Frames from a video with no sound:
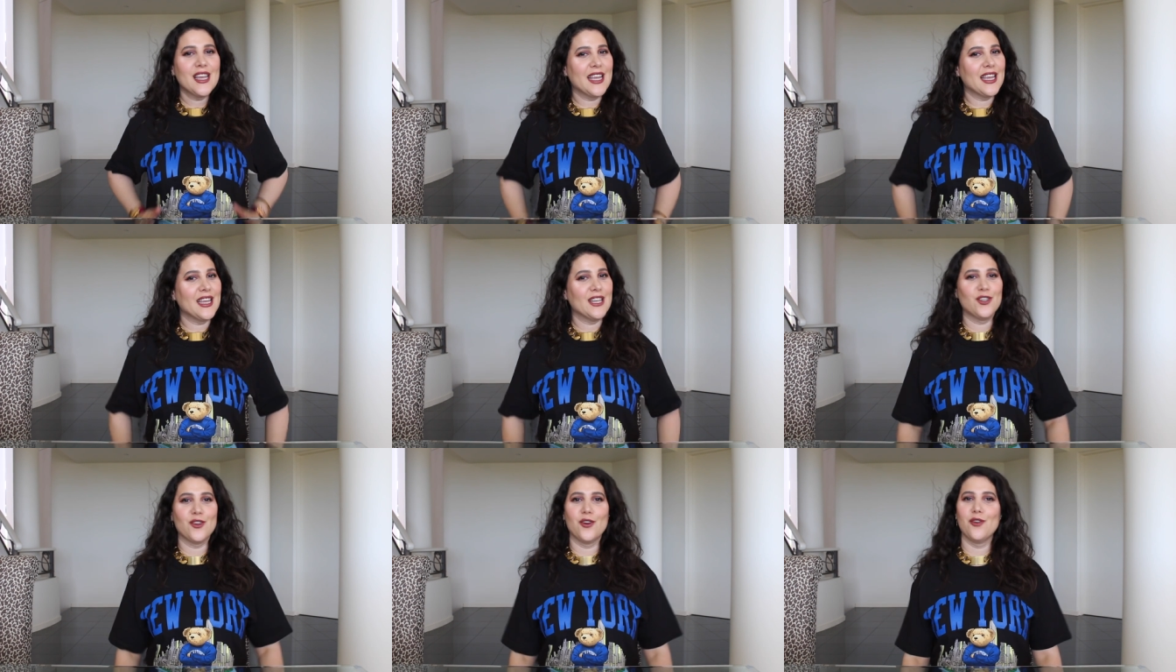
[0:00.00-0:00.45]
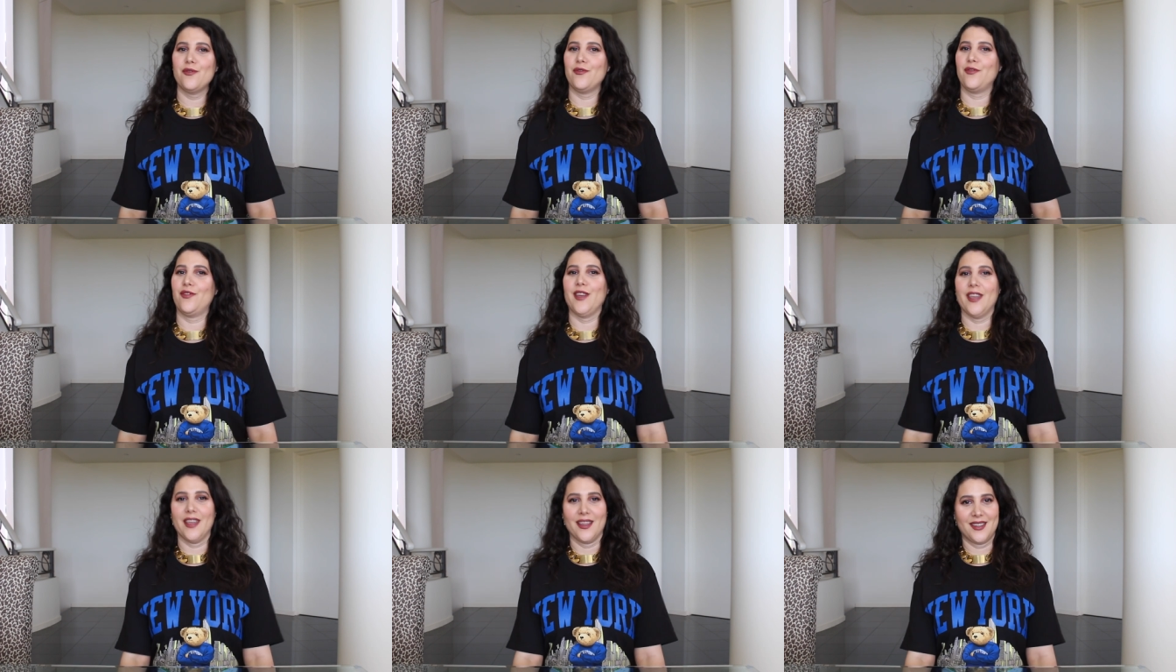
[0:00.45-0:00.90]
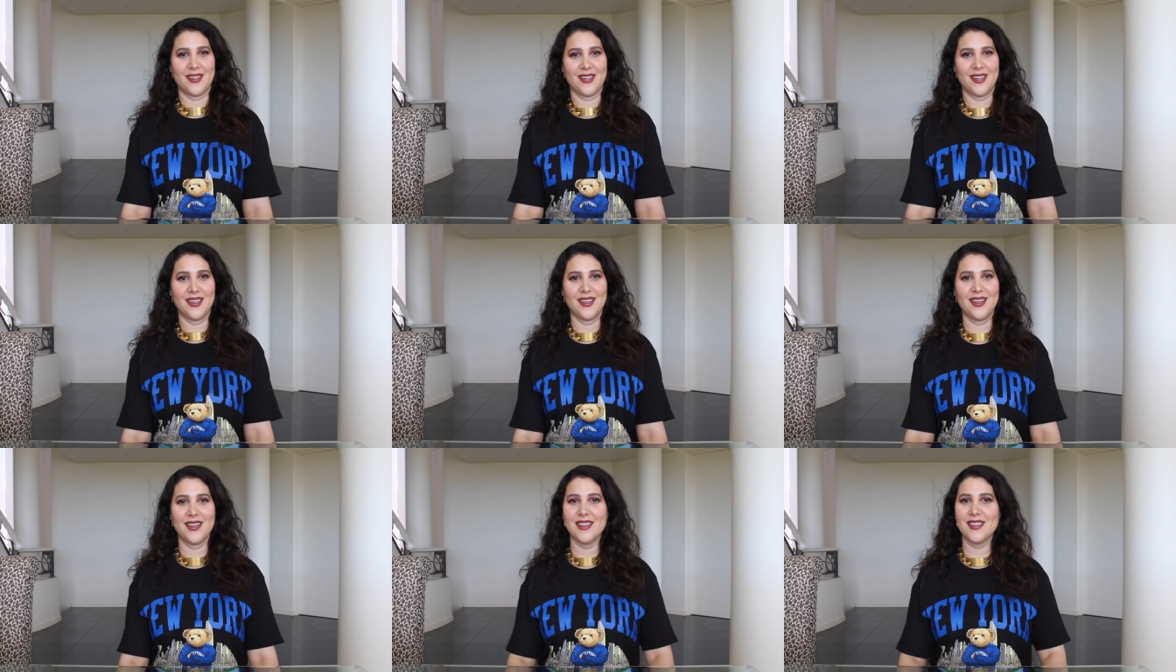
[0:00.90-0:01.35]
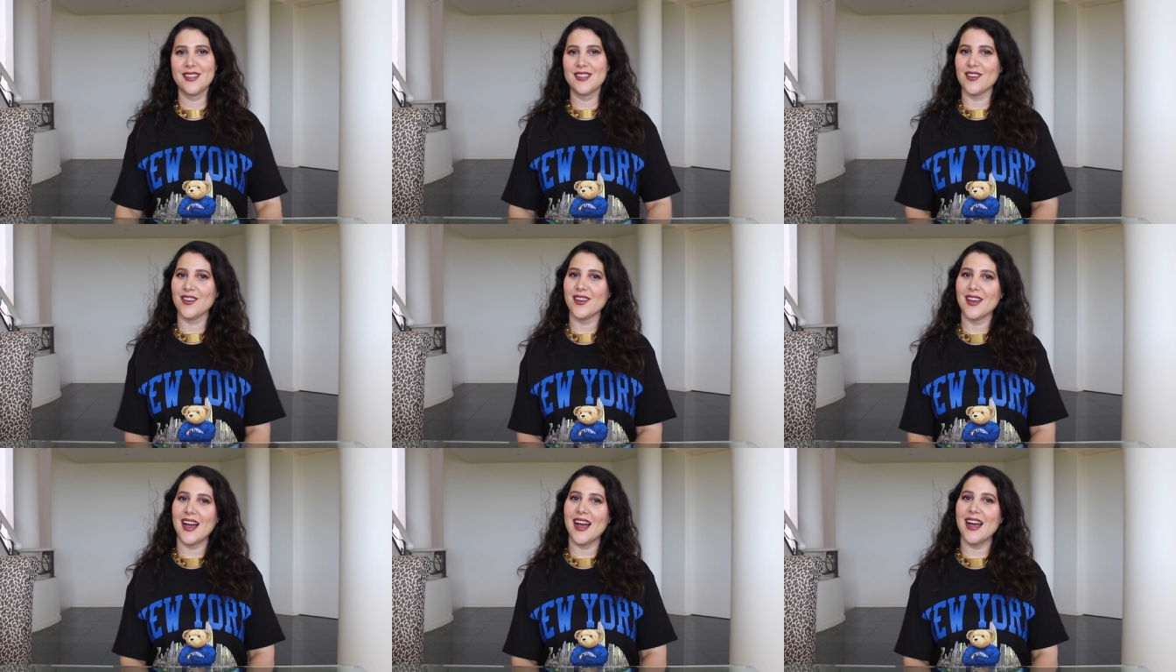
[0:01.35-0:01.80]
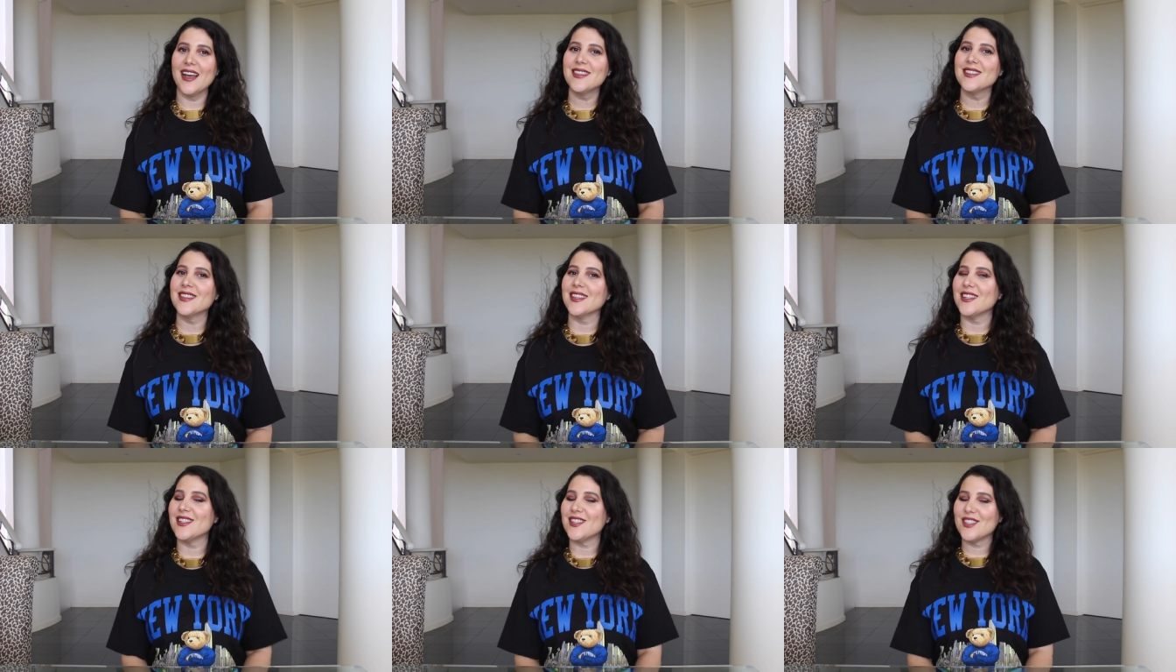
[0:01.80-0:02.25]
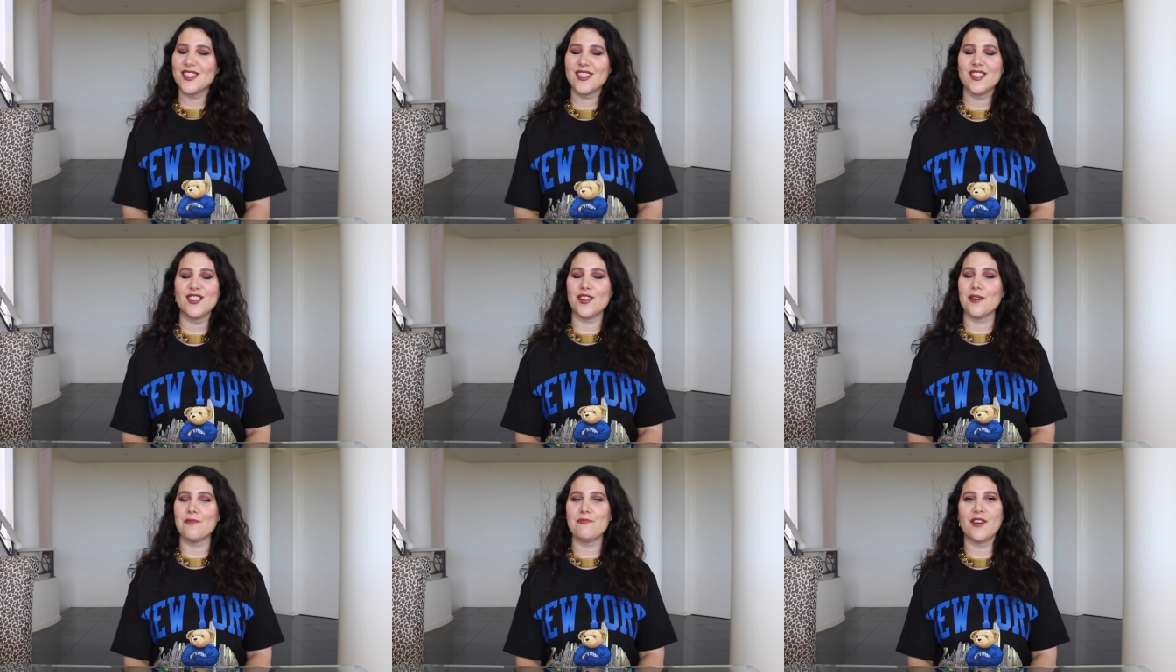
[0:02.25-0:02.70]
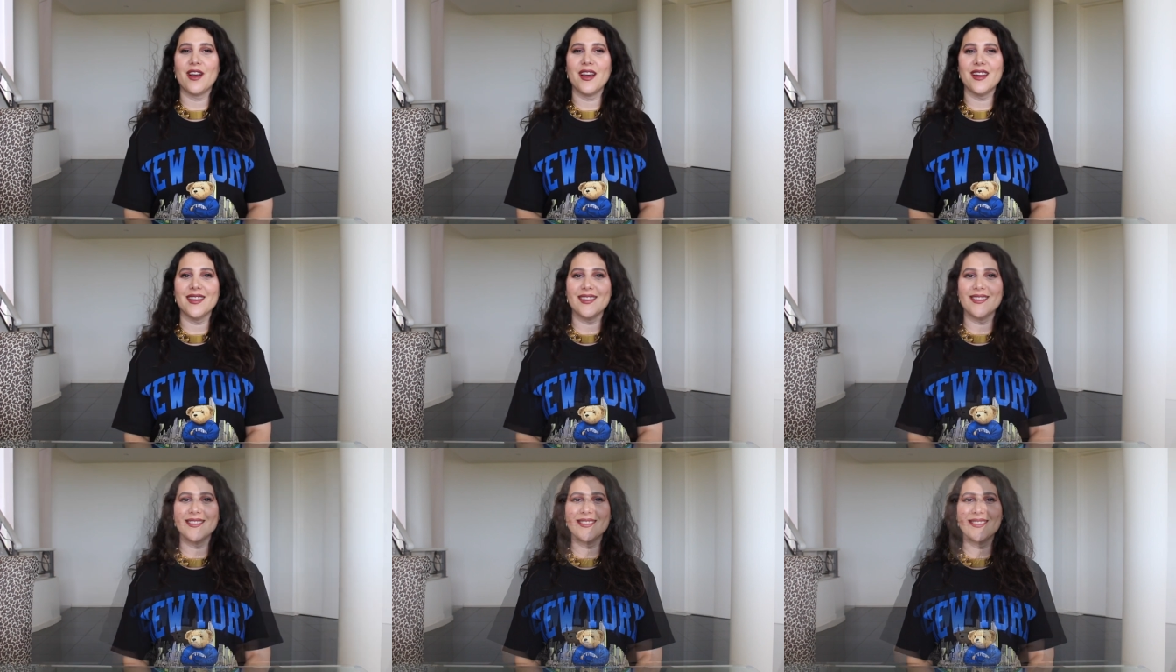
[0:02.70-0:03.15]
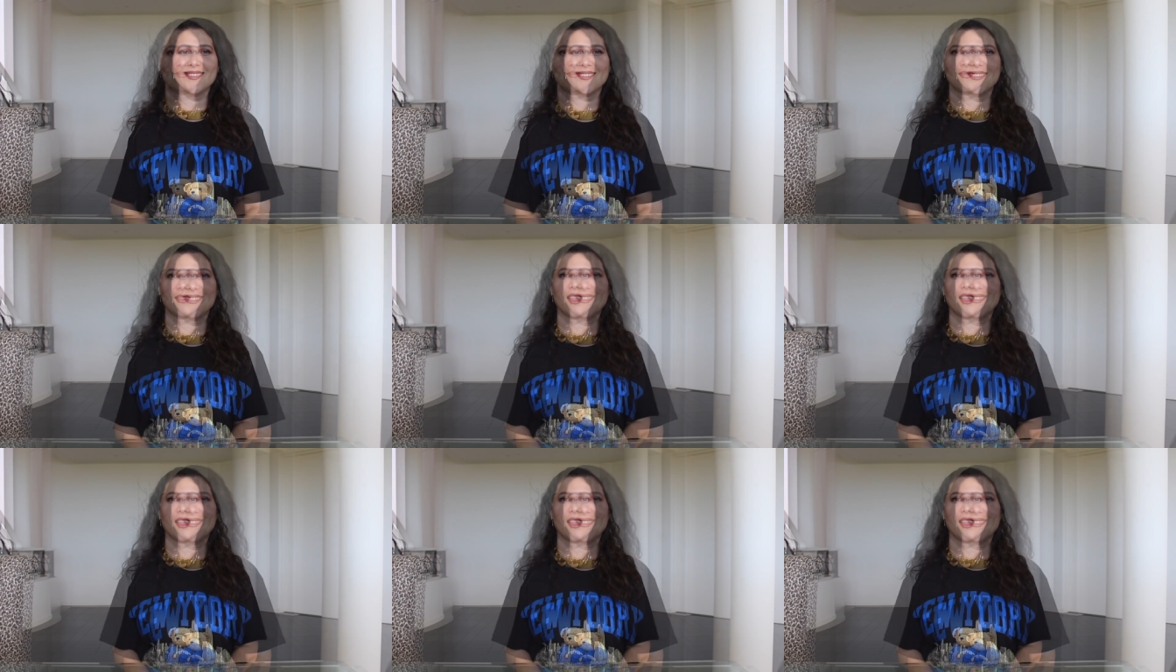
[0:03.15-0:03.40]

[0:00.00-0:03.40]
it don't fit. So guys, let's jump right in.